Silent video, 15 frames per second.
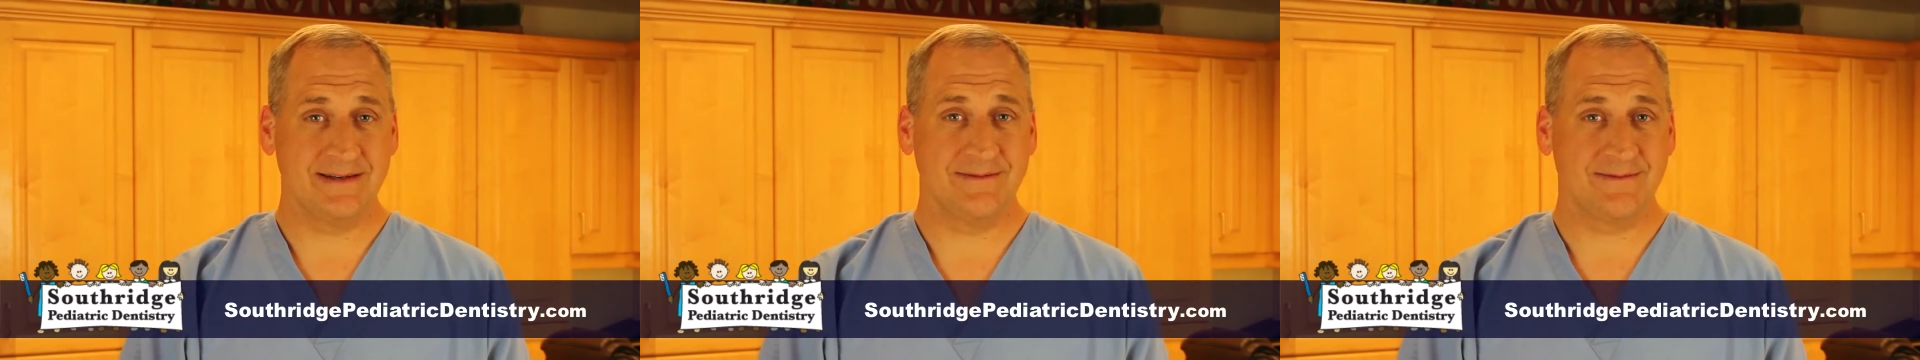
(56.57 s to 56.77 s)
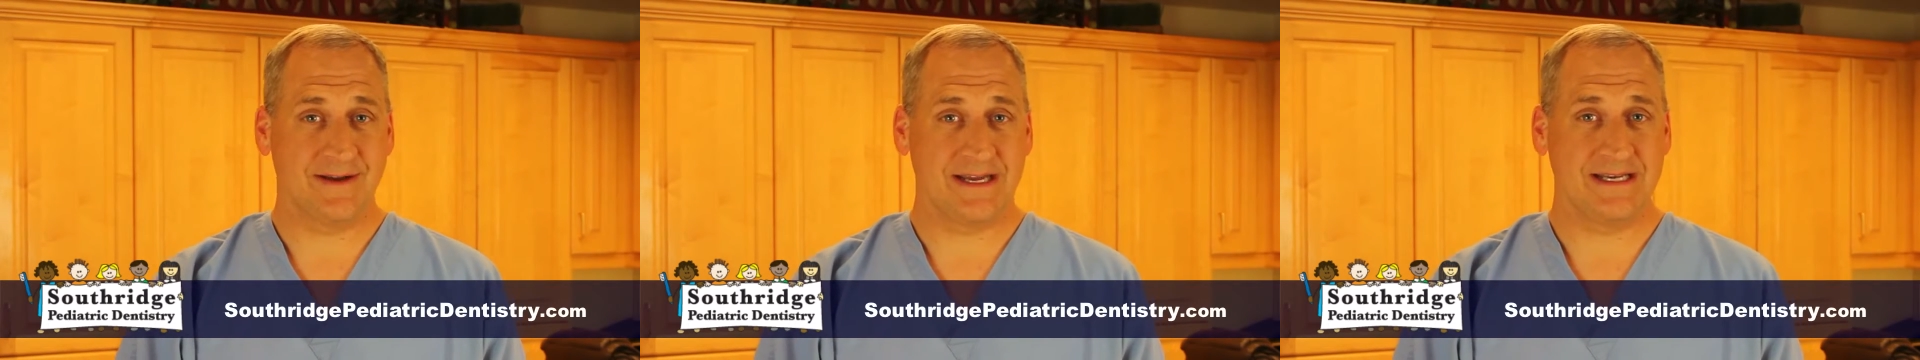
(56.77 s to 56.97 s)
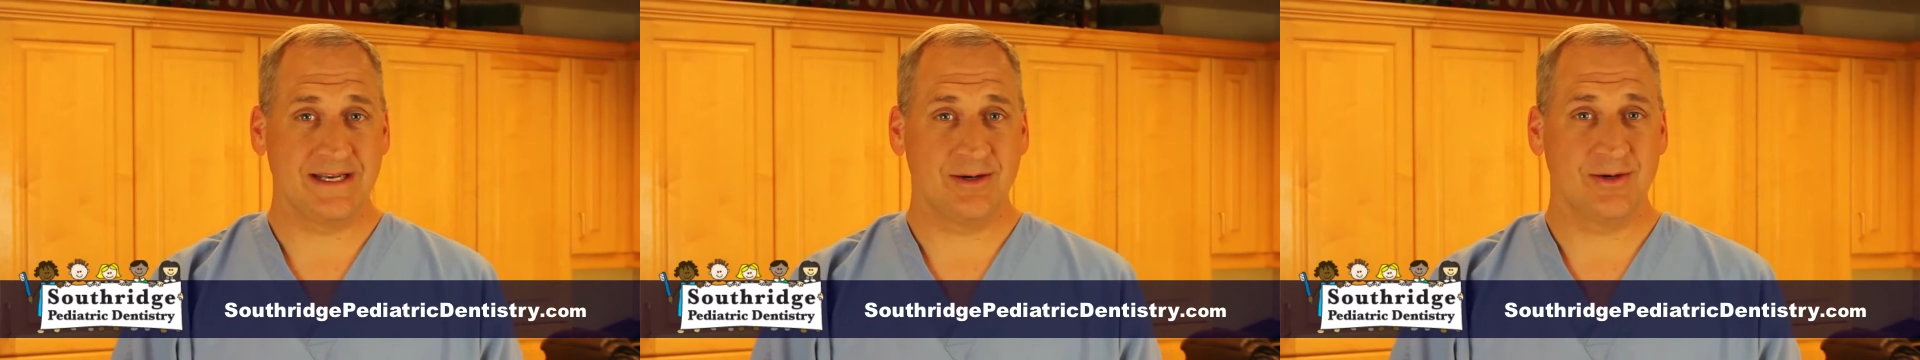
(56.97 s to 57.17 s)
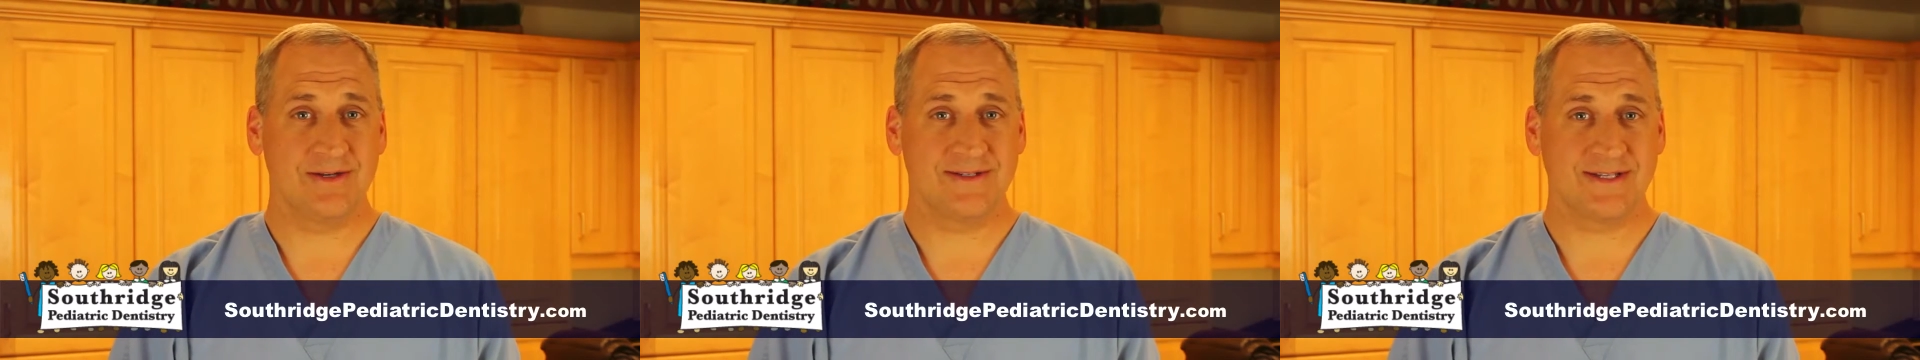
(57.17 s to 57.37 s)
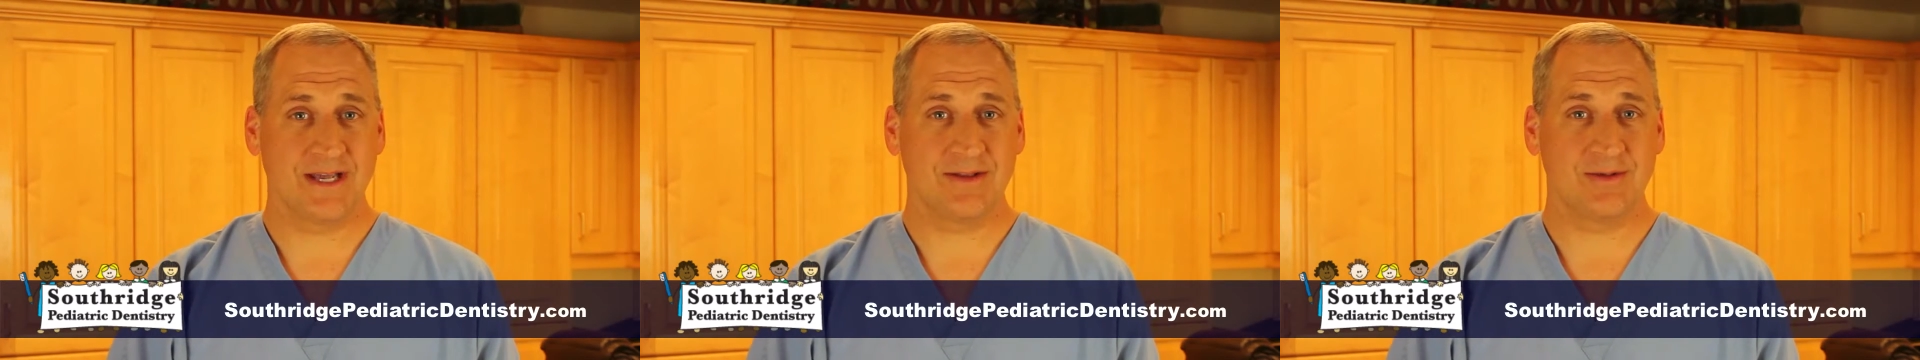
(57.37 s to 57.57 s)
to find here in
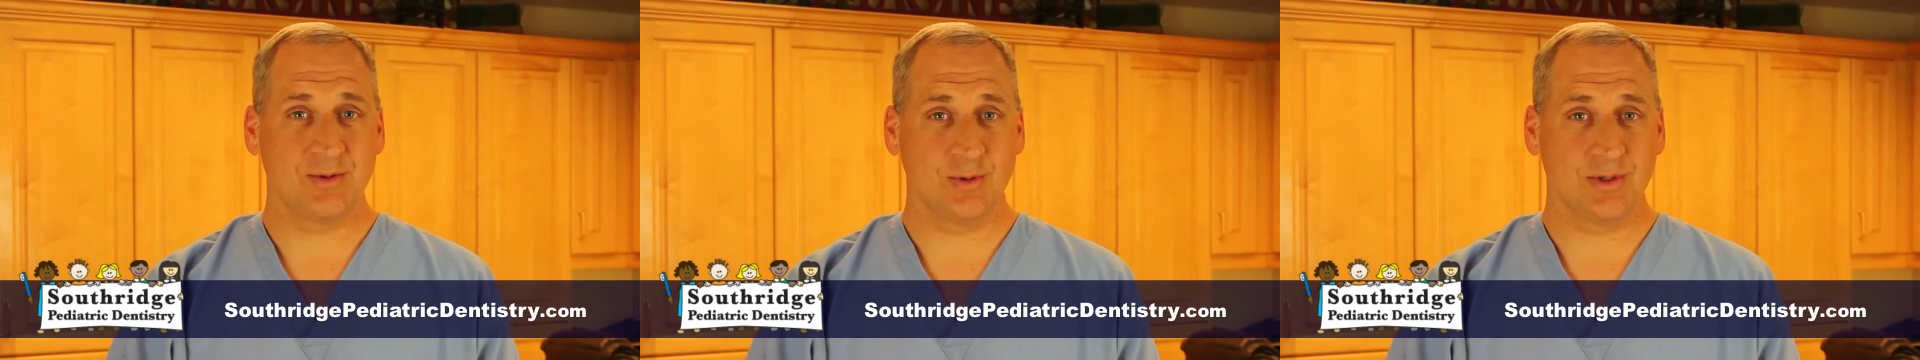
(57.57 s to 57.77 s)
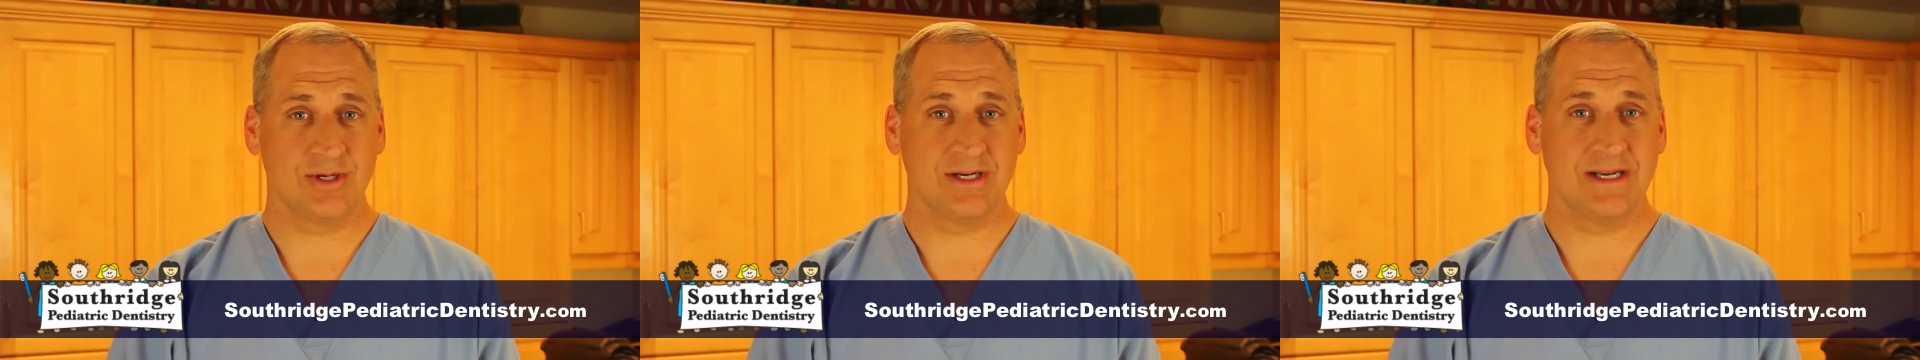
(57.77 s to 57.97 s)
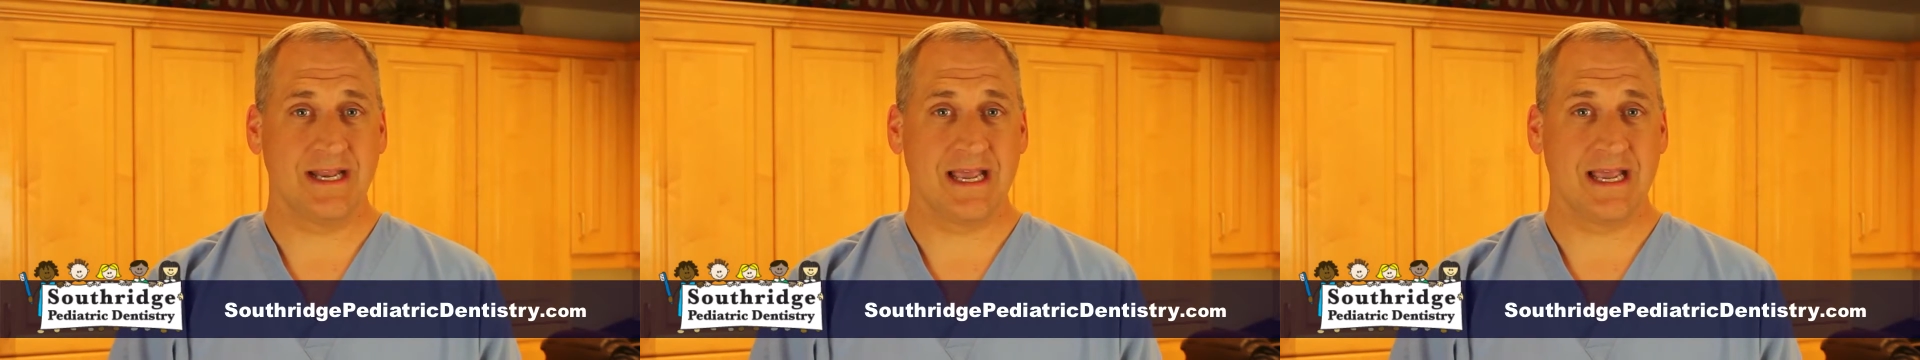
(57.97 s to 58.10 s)
South Jordan